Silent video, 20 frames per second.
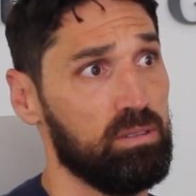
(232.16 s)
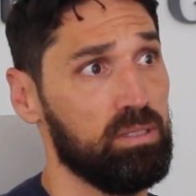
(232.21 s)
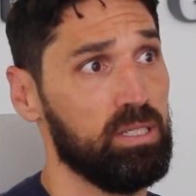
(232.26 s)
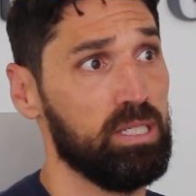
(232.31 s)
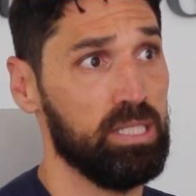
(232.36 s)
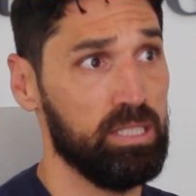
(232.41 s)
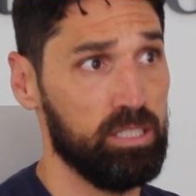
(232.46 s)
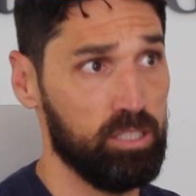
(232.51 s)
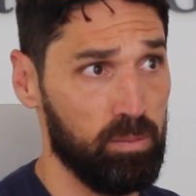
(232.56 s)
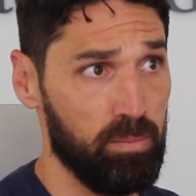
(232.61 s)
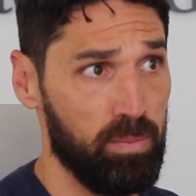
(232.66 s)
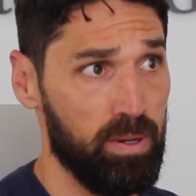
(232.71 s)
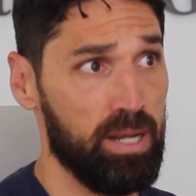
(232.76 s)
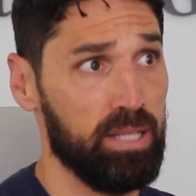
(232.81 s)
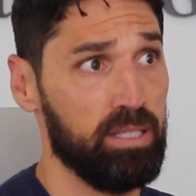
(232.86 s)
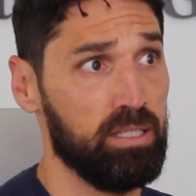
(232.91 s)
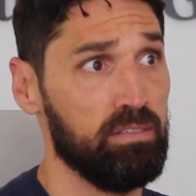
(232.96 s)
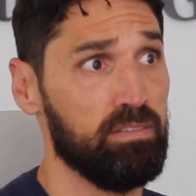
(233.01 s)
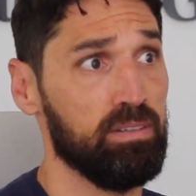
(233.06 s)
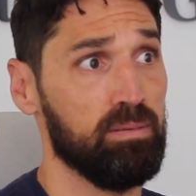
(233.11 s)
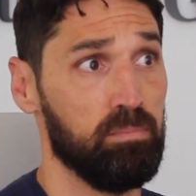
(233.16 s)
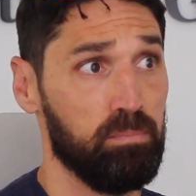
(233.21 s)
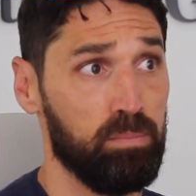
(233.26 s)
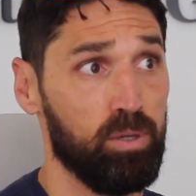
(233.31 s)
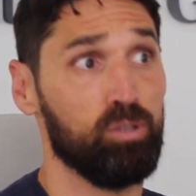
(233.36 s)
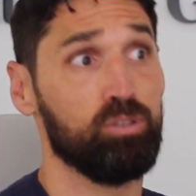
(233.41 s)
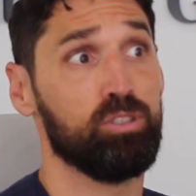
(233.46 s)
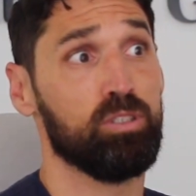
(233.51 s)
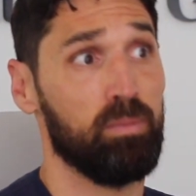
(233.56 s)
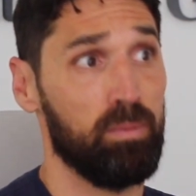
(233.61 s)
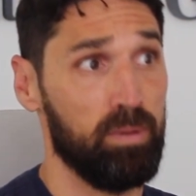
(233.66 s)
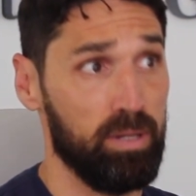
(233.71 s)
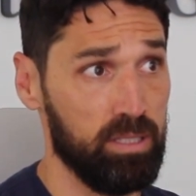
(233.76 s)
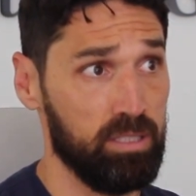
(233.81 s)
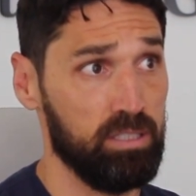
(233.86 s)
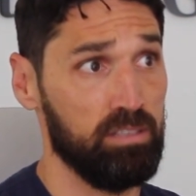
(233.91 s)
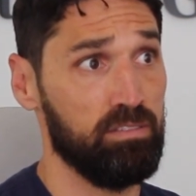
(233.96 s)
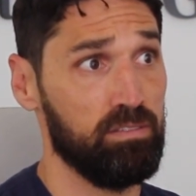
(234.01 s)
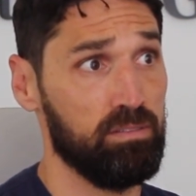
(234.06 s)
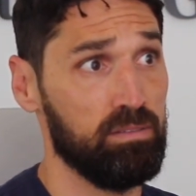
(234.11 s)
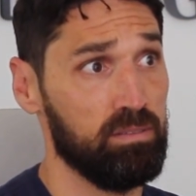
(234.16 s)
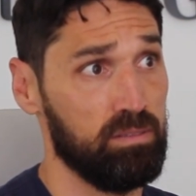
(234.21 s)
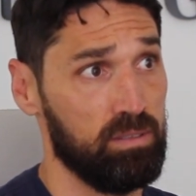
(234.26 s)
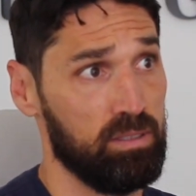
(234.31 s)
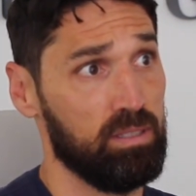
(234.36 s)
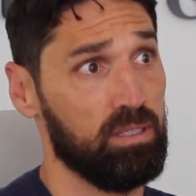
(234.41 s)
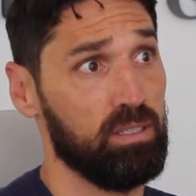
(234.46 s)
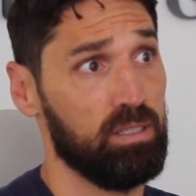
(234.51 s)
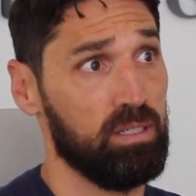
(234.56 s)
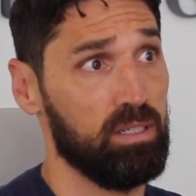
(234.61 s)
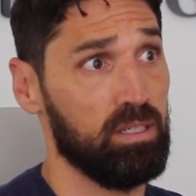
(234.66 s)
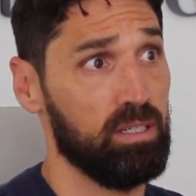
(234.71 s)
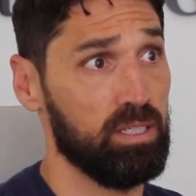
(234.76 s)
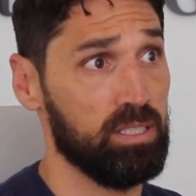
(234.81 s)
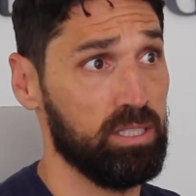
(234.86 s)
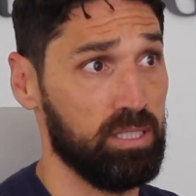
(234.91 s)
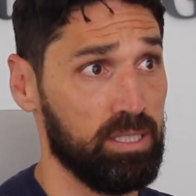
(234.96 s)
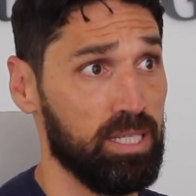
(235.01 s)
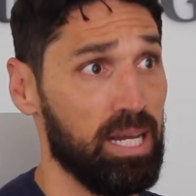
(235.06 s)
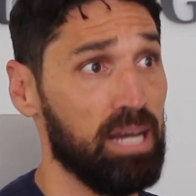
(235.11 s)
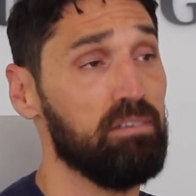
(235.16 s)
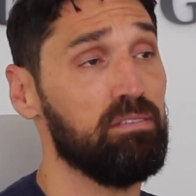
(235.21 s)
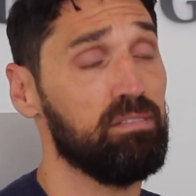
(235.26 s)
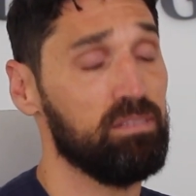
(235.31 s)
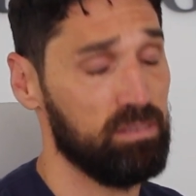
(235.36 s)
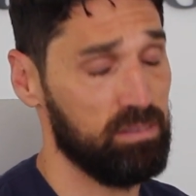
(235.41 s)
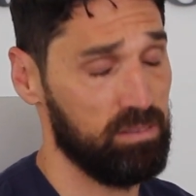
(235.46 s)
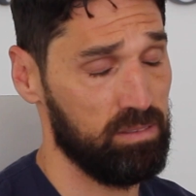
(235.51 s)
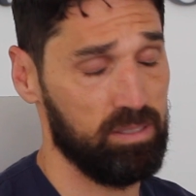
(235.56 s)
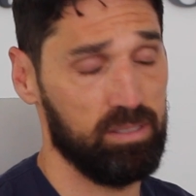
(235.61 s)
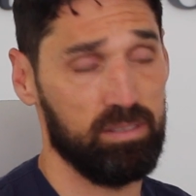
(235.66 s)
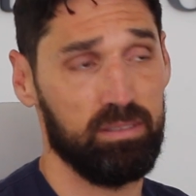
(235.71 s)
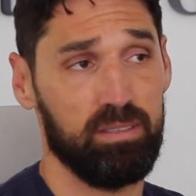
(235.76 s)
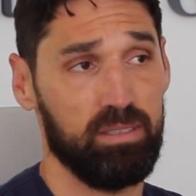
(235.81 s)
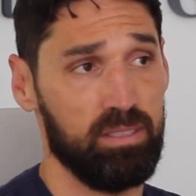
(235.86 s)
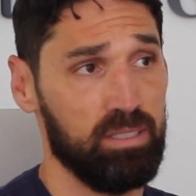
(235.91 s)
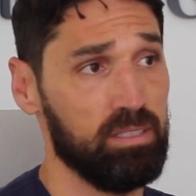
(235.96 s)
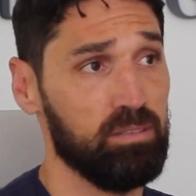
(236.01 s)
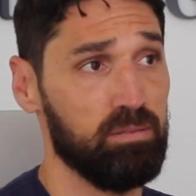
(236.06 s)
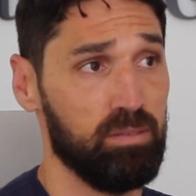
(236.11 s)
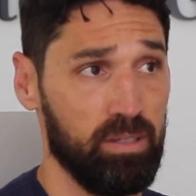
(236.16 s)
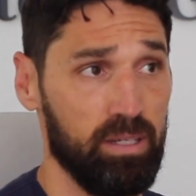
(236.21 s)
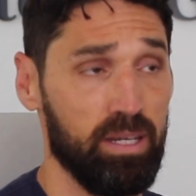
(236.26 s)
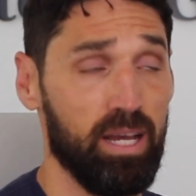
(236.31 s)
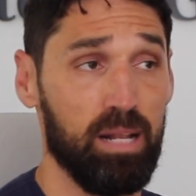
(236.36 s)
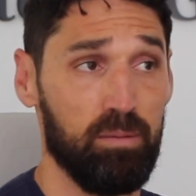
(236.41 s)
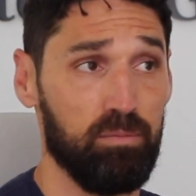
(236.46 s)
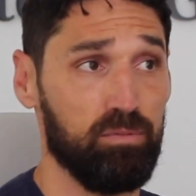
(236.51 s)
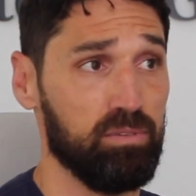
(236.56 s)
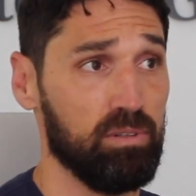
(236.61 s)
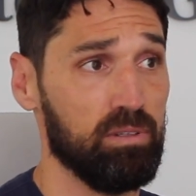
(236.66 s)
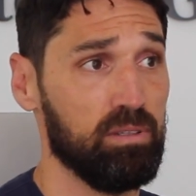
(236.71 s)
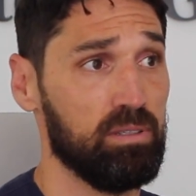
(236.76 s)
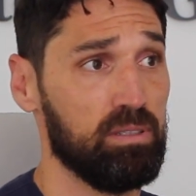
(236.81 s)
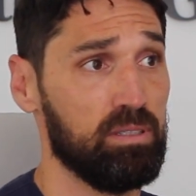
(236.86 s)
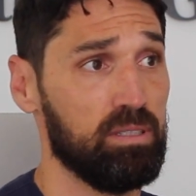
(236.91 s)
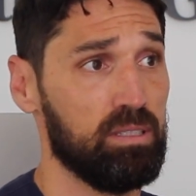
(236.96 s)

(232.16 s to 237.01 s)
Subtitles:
intraoperative and post-operative staff is very helpful.